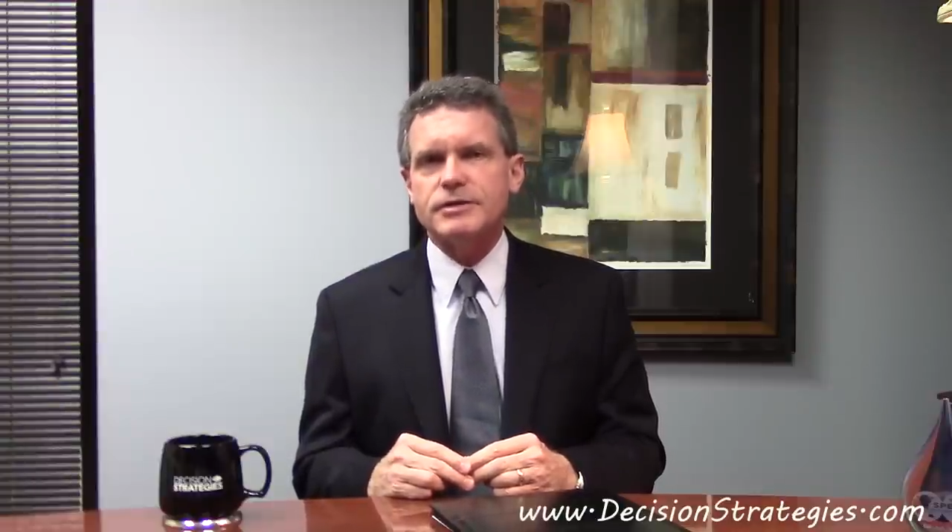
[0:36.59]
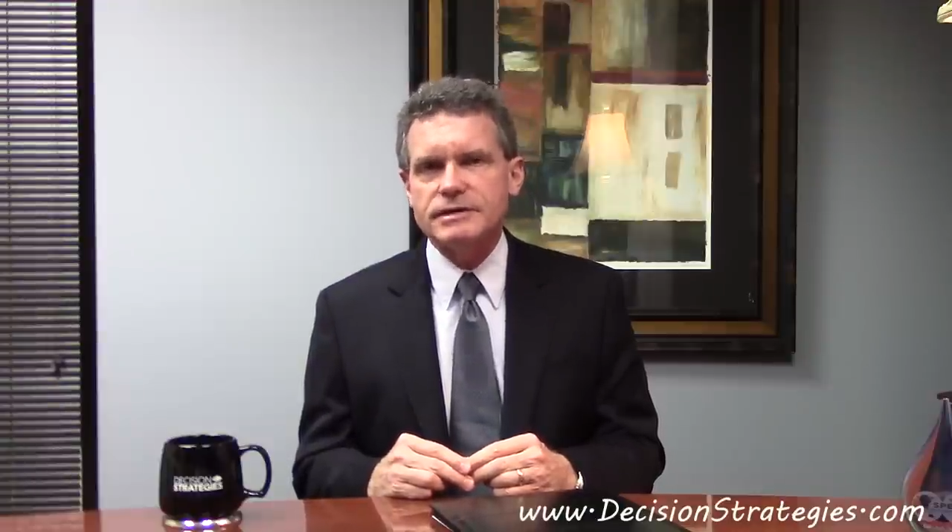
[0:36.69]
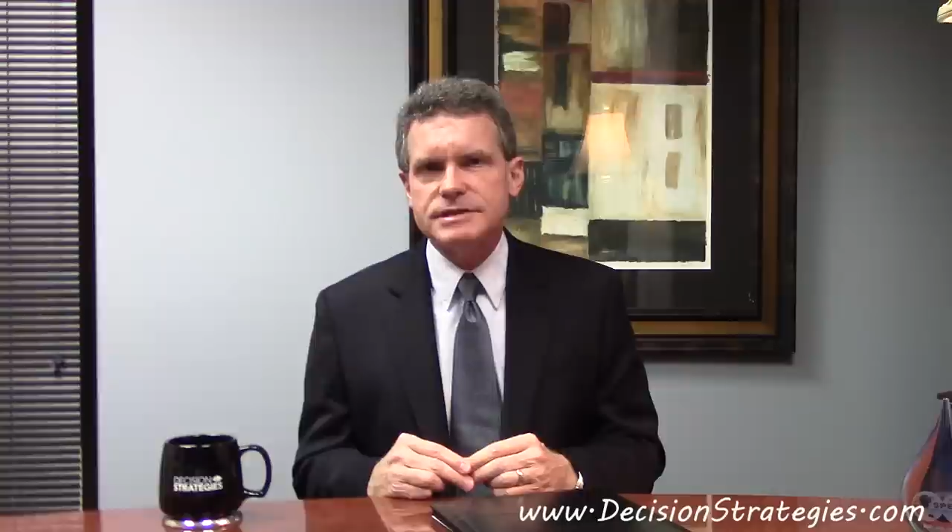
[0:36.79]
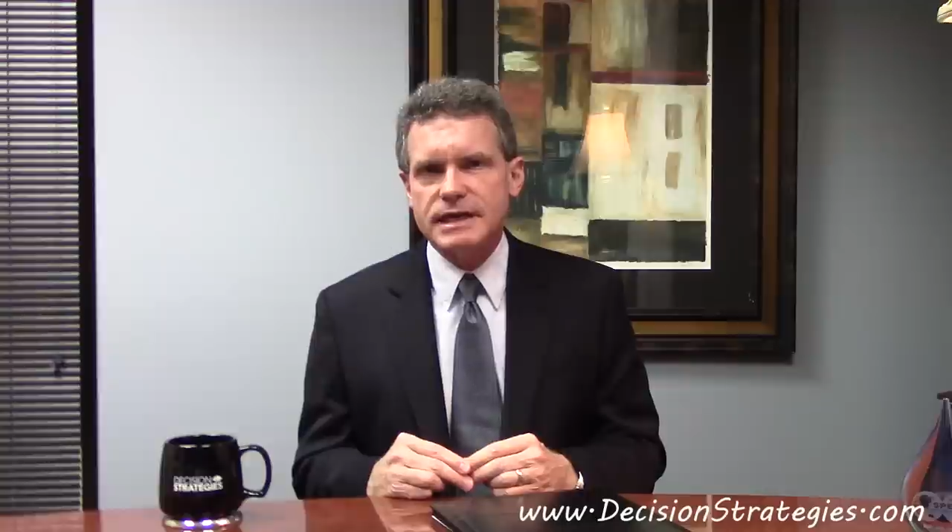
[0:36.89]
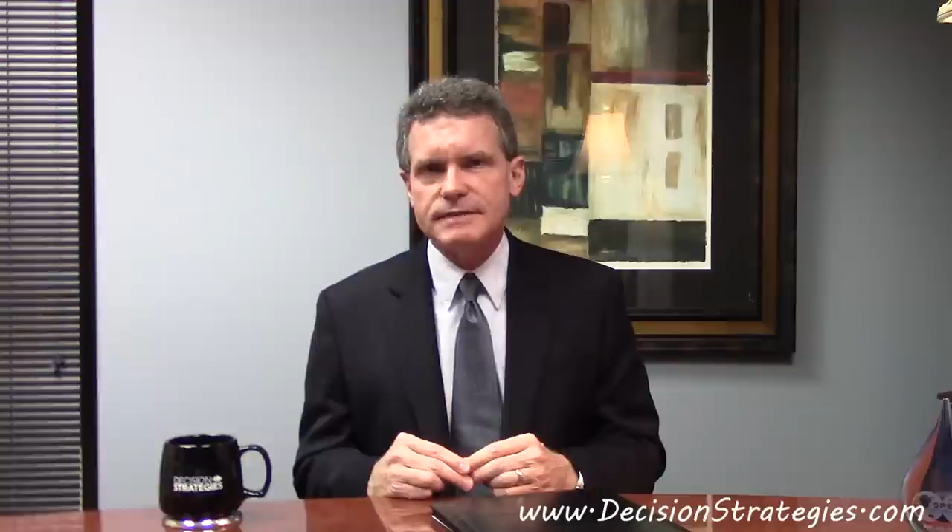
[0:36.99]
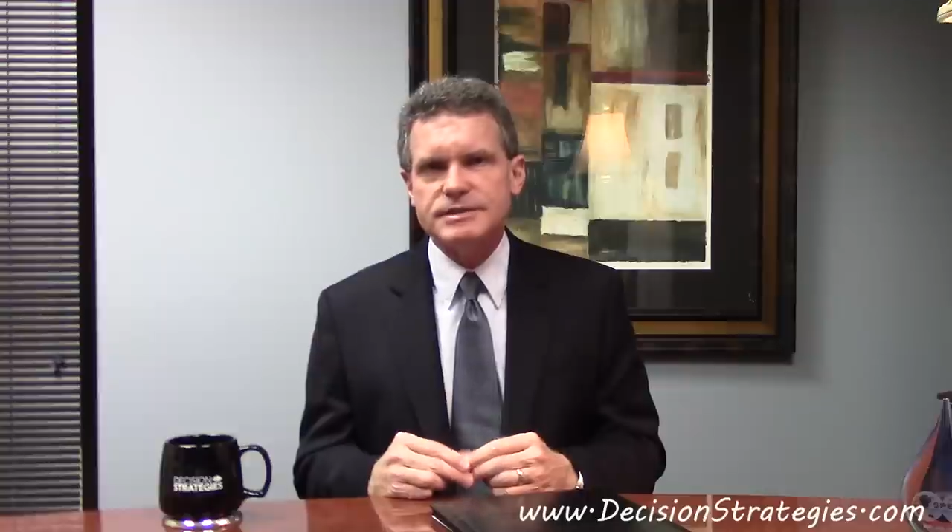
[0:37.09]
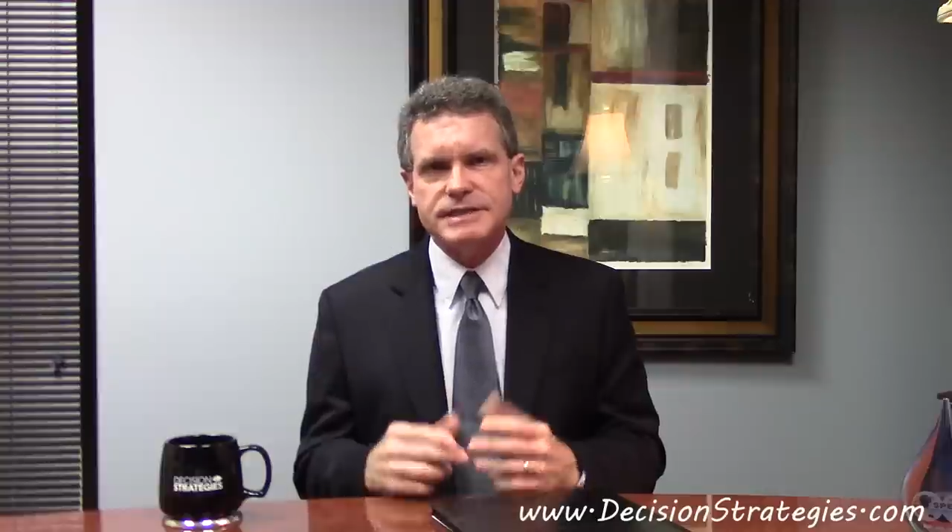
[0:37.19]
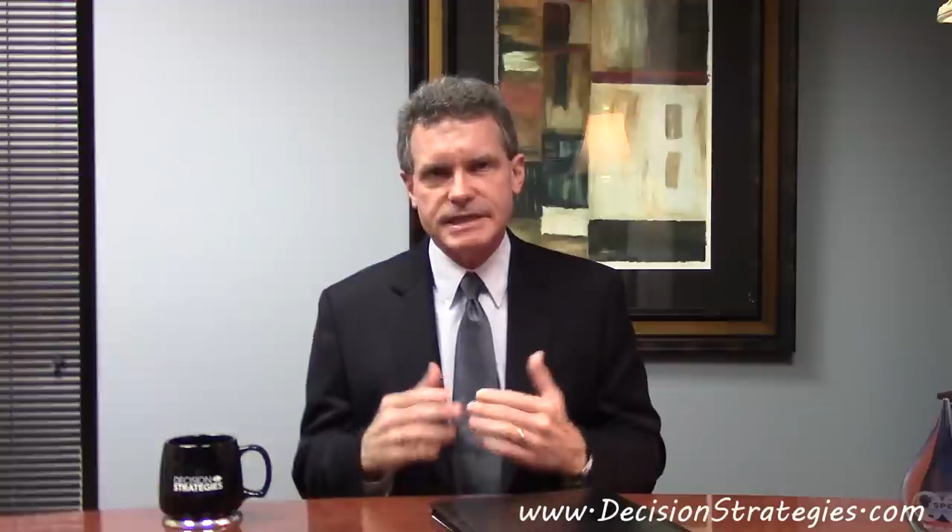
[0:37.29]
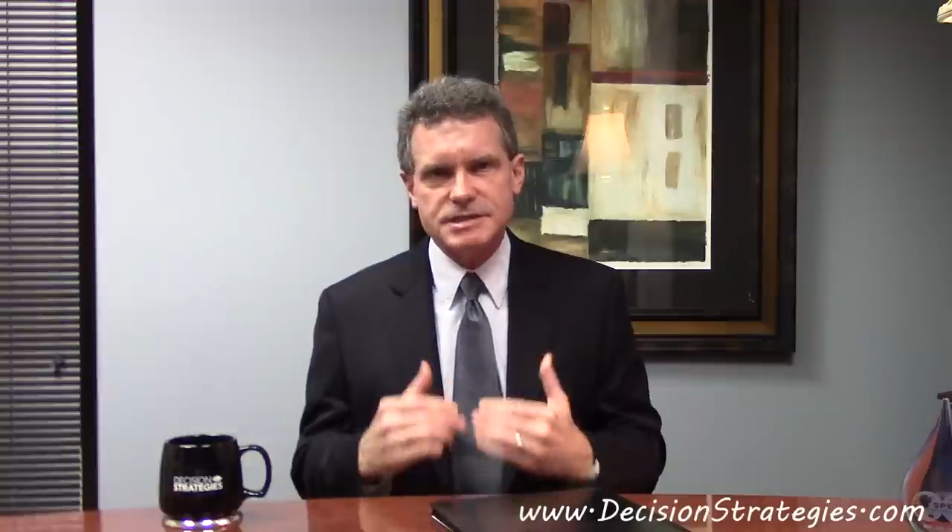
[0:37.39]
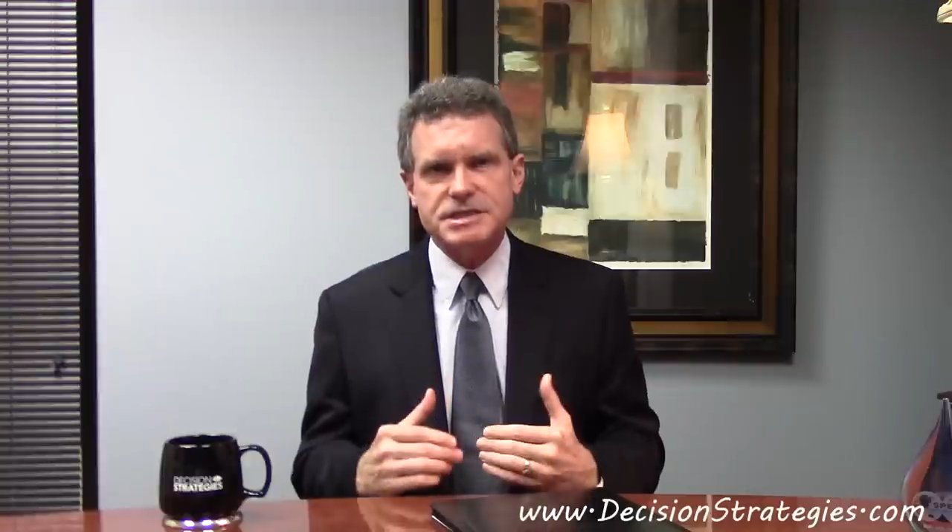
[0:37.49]
good time to
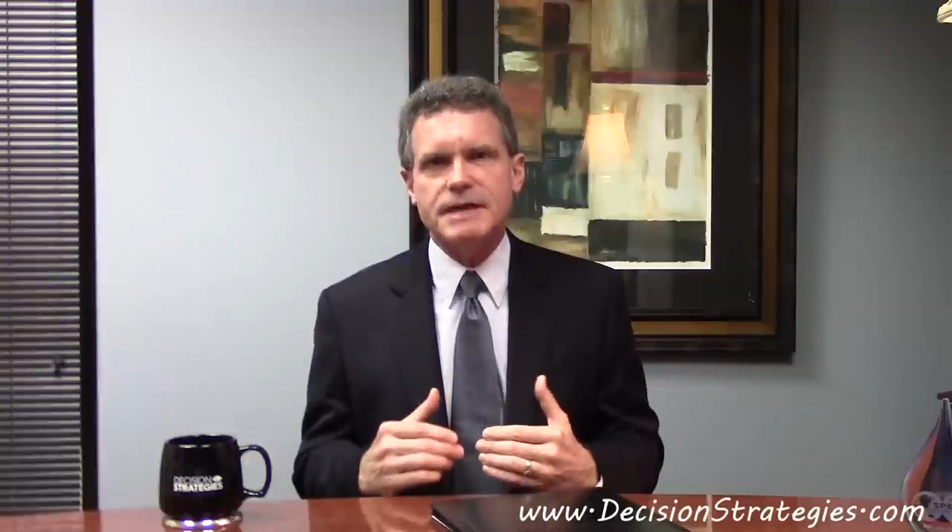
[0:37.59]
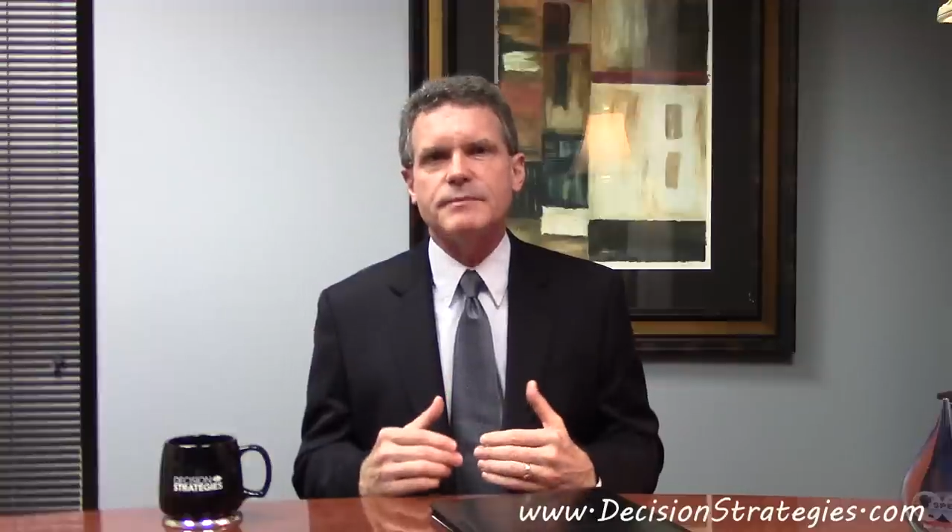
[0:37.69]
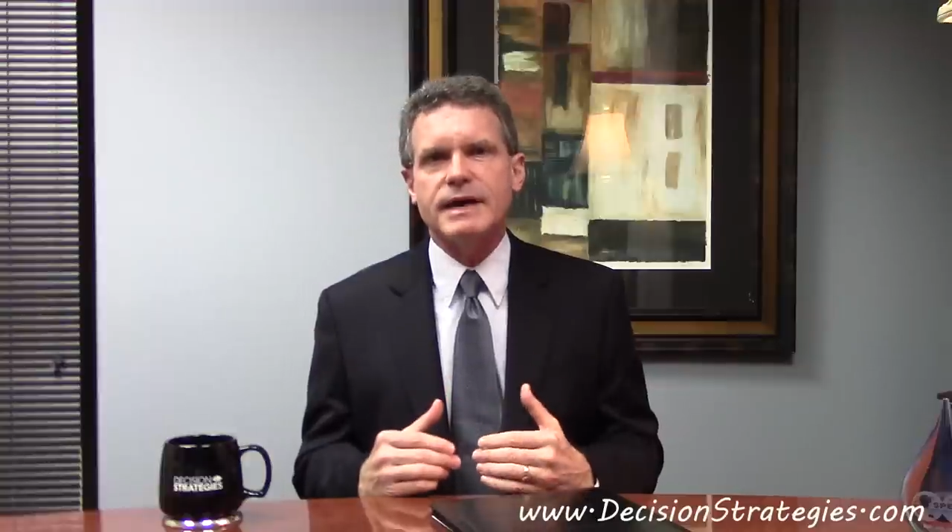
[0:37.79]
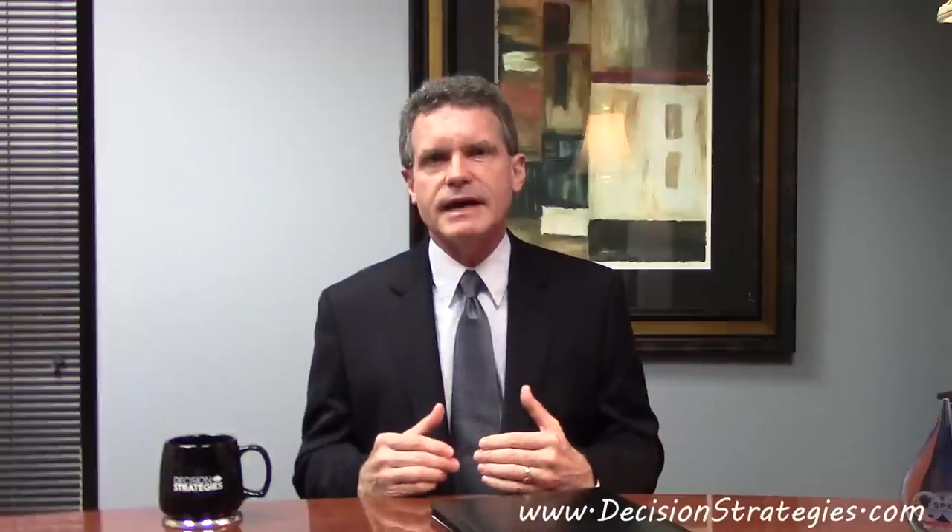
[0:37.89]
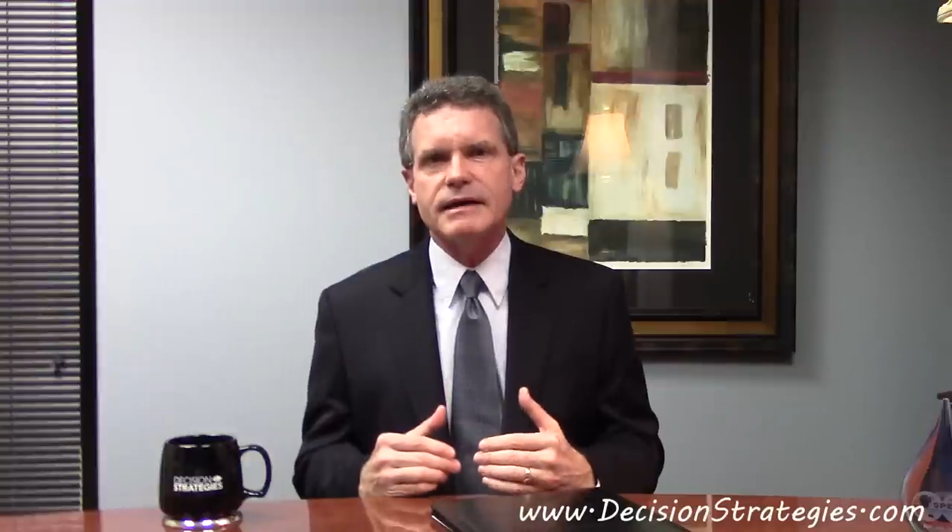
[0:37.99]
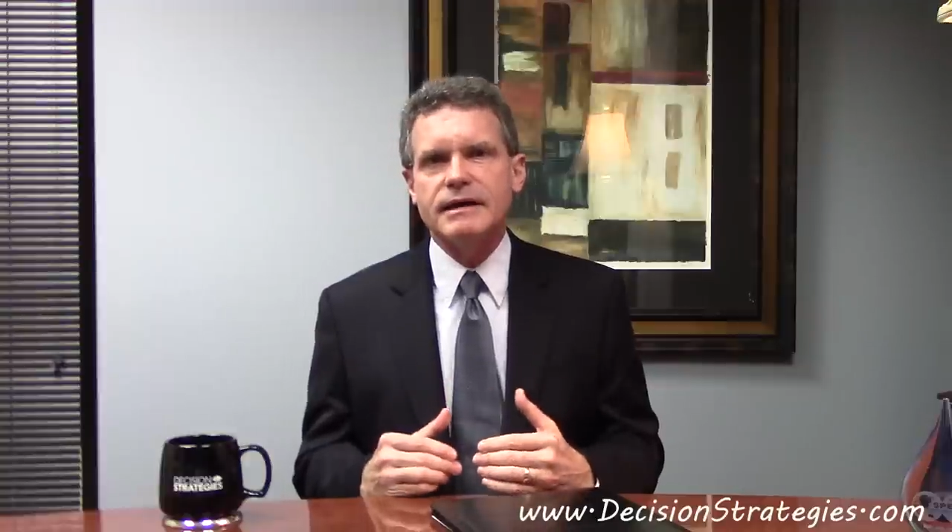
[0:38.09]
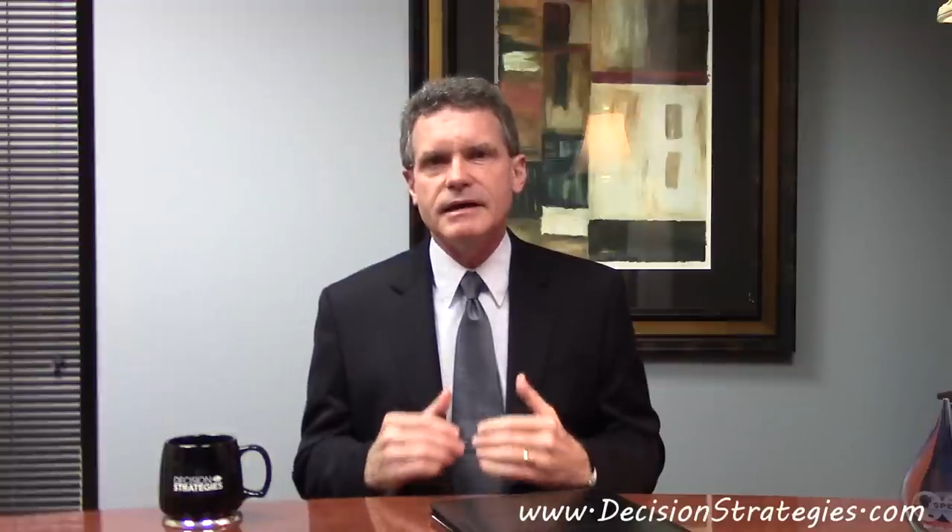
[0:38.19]
take a step back